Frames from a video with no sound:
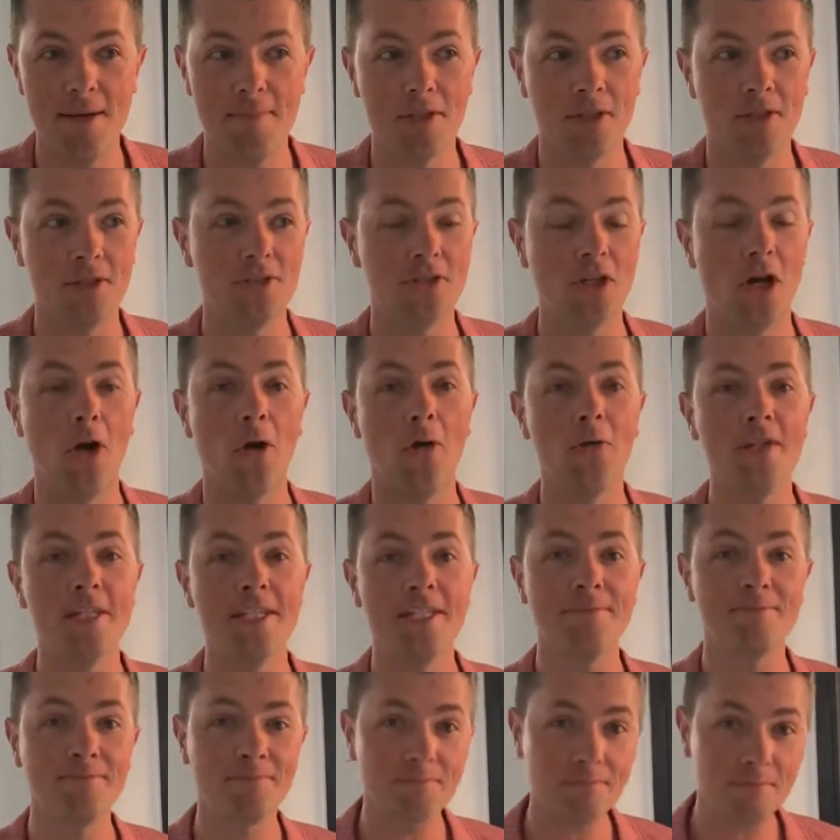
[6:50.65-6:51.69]
Because
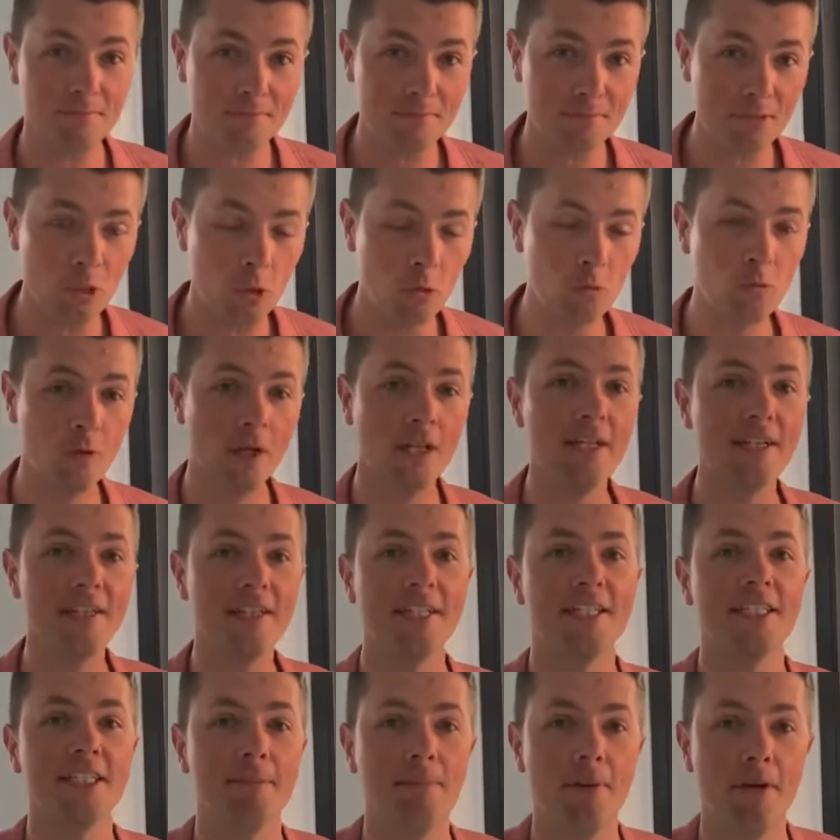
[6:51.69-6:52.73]
only really the
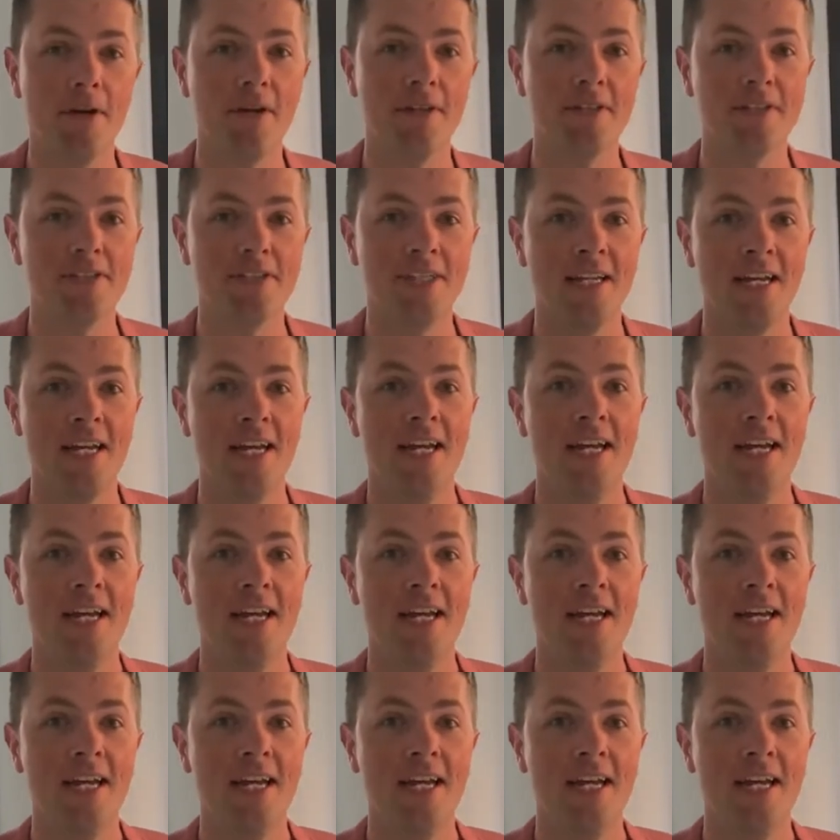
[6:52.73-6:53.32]
experienced